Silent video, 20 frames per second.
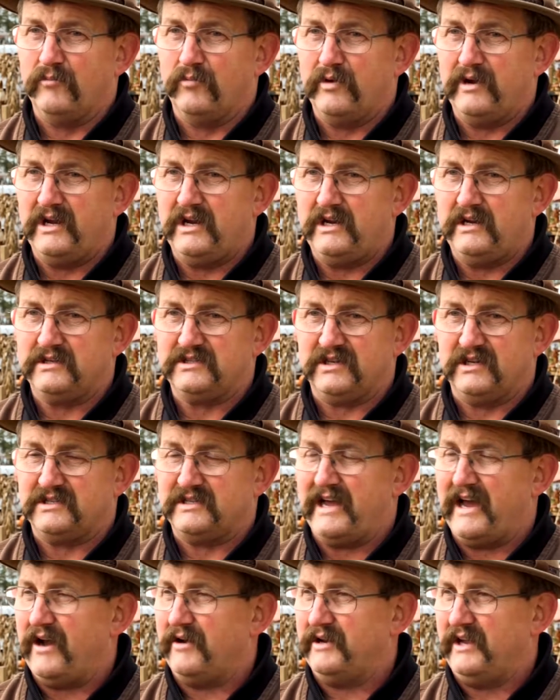We
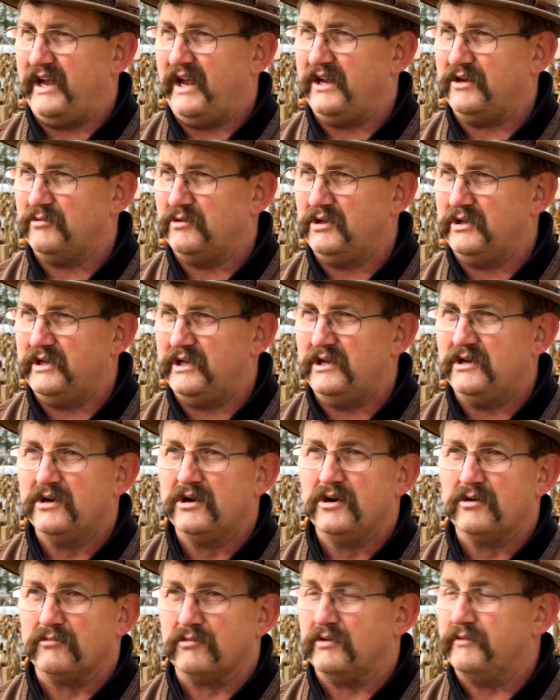sit down annually,
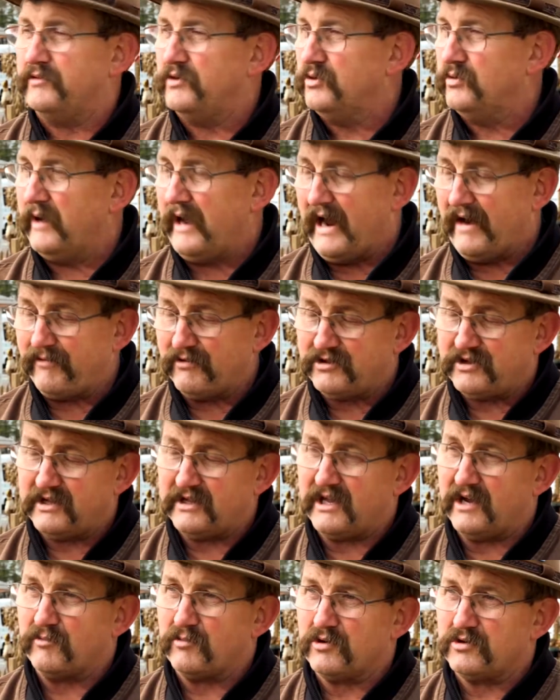review
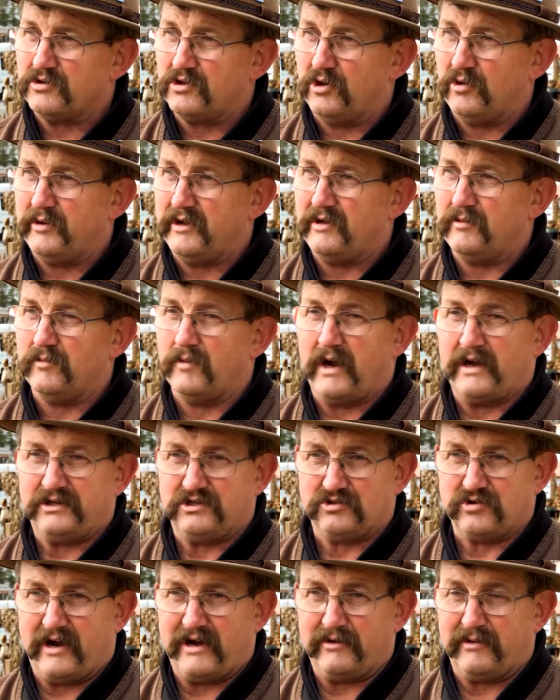everything that we're doing. I
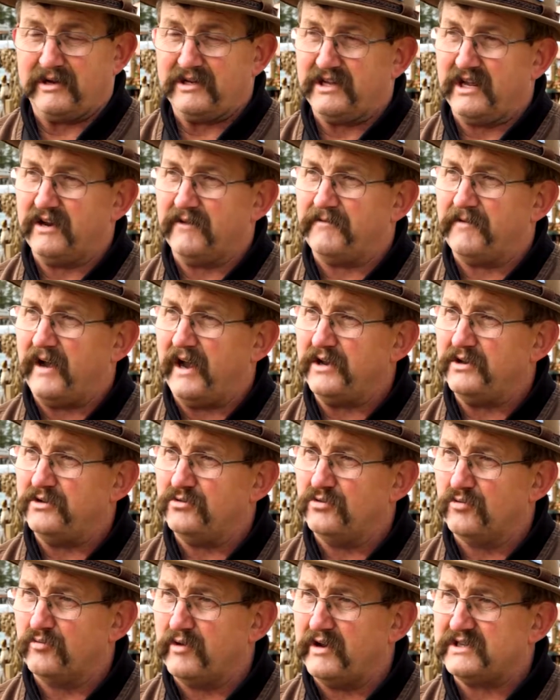try to identify
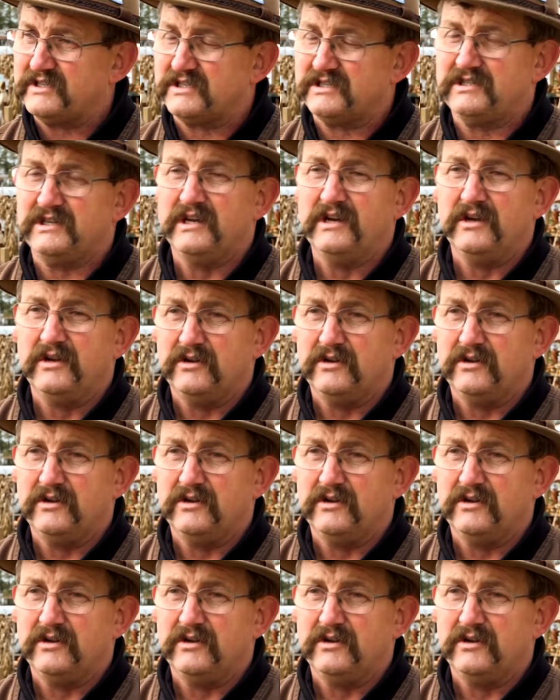new risks,